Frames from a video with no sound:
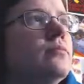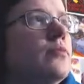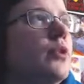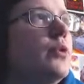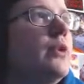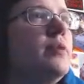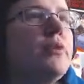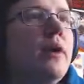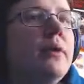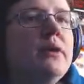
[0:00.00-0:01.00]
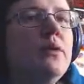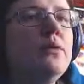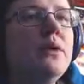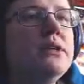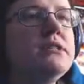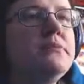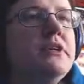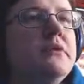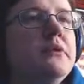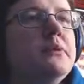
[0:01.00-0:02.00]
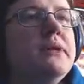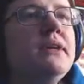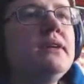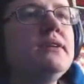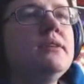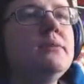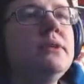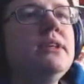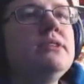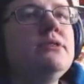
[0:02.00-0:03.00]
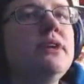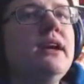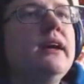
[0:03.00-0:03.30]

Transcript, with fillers: Oh, he probably won't want to speak with me, but that's okay, I